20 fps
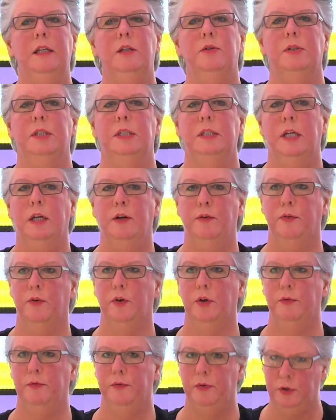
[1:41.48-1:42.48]
interesting
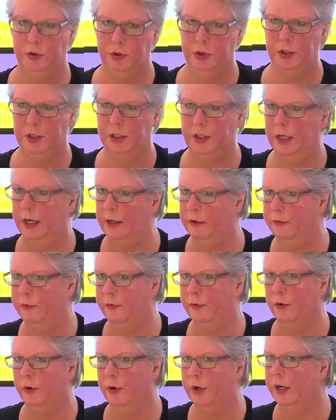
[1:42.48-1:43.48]
for the future and
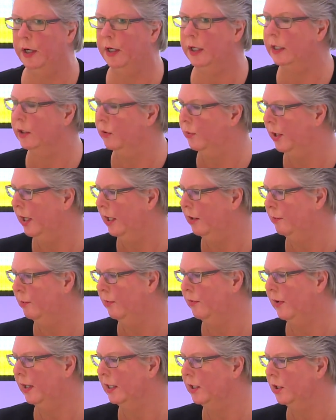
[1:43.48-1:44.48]
for creative
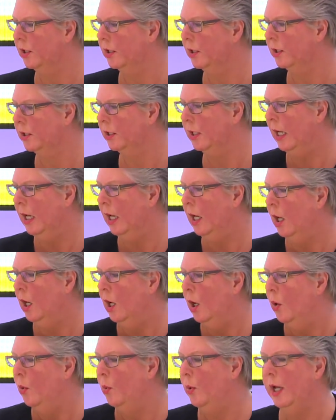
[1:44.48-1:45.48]
professionals,
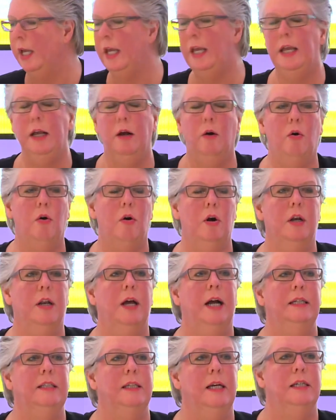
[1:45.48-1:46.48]
we
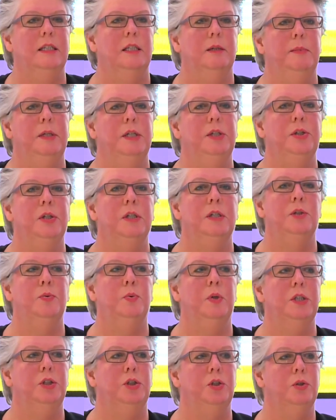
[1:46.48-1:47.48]
organize exhibitions
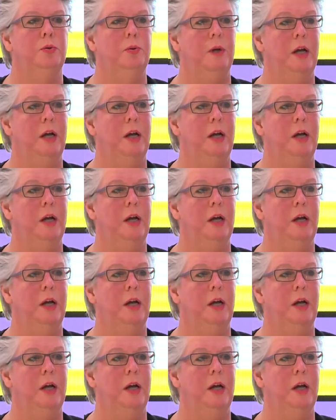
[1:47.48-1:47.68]
which